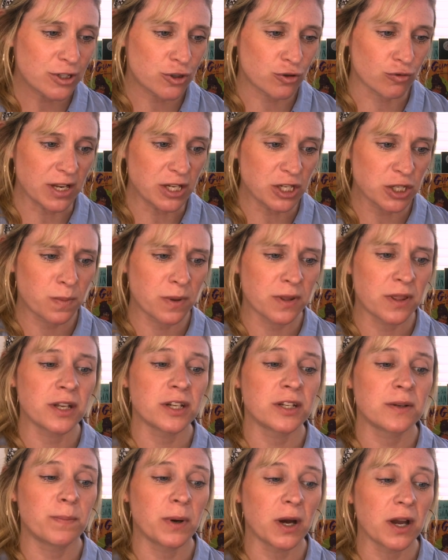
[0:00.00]
drenched
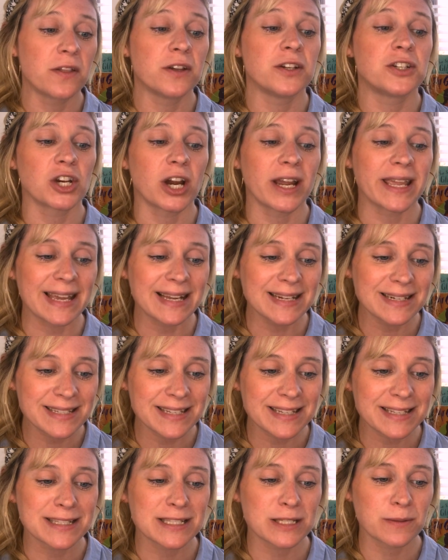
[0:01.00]
by the
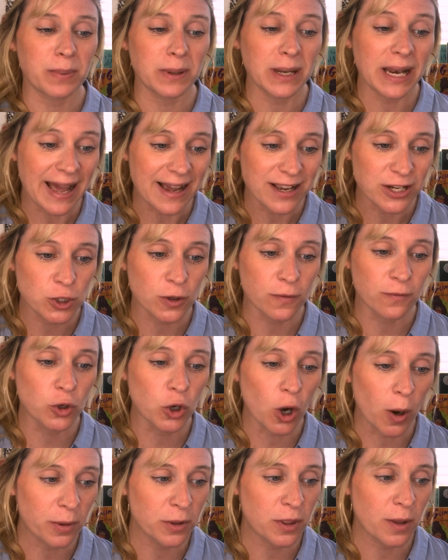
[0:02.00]
gigantic splash of
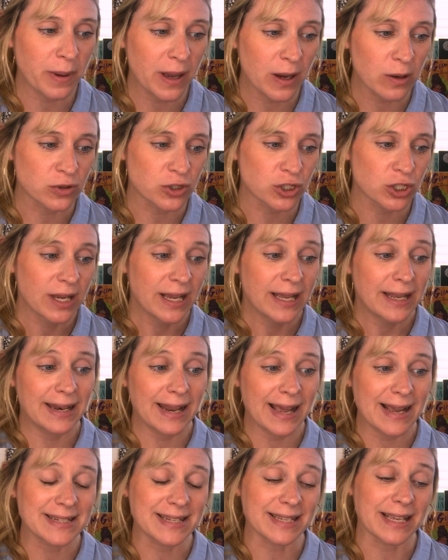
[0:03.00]
Gobber the Belch,
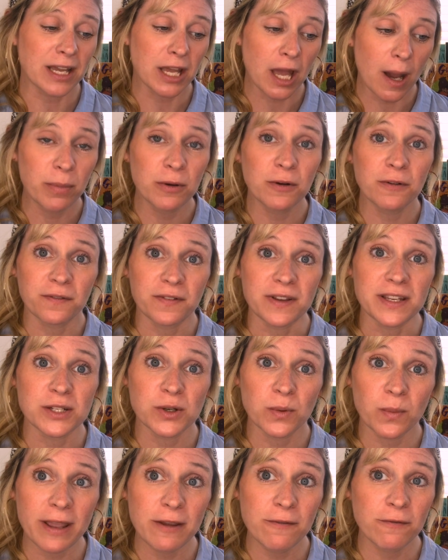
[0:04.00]
landing a couple of feet
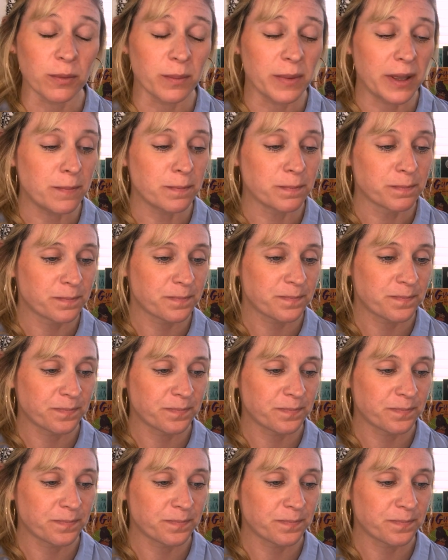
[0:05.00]
away from him.